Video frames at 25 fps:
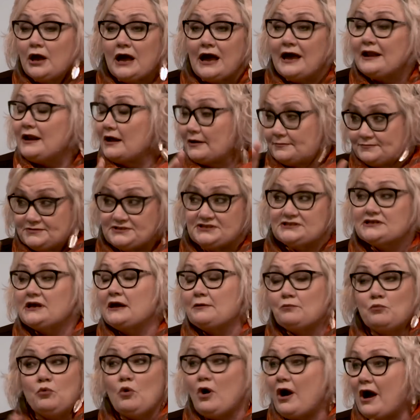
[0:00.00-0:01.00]
Mm-hmm.
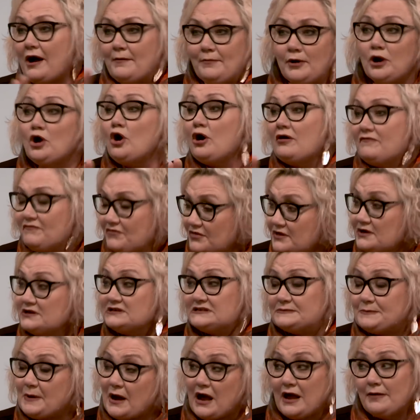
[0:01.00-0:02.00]
And I'm a lot of
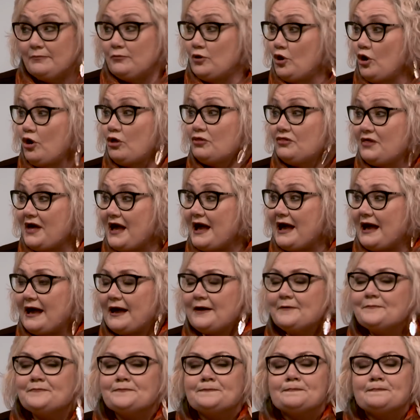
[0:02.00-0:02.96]
things, but I'm not that.